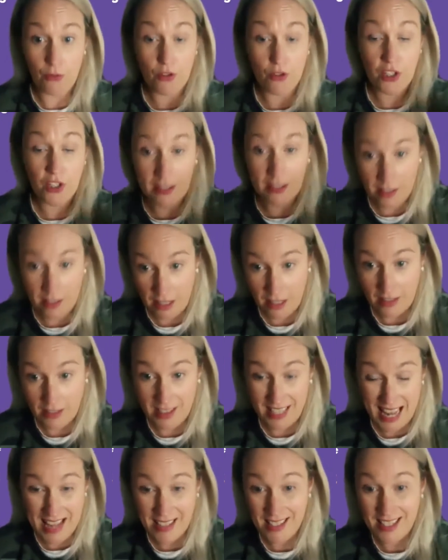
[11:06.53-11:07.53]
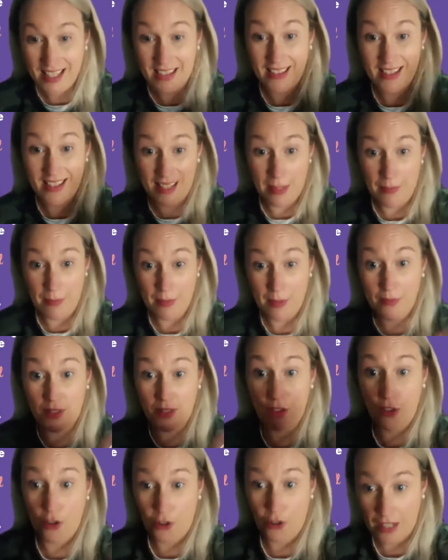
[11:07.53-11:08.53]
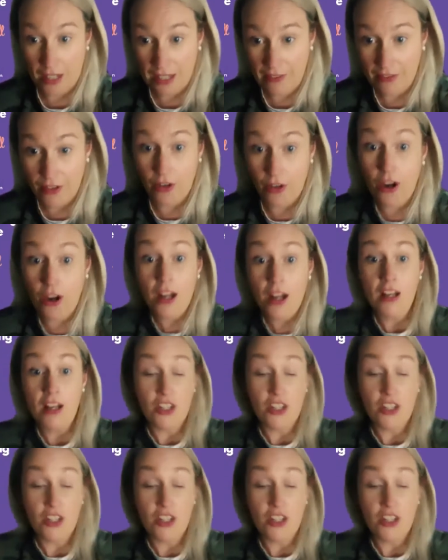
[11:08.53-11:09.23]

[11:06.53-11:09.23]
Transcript: She assess the symptoms that you're giving her.